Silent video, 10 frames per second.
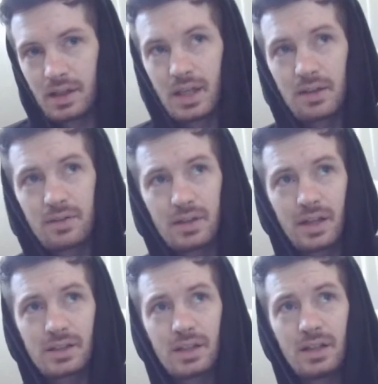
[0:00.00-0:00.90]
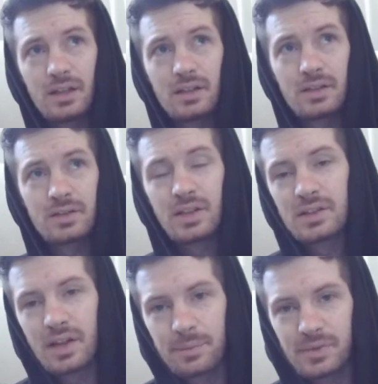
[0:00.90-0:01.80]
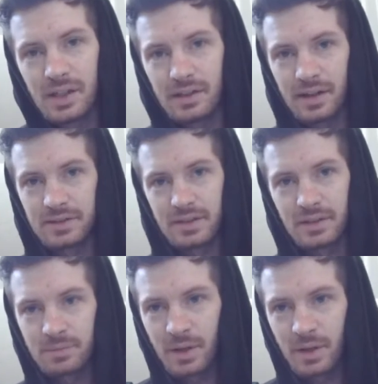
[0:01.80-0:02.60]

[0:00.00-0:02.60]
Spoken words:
Even like the season update last year,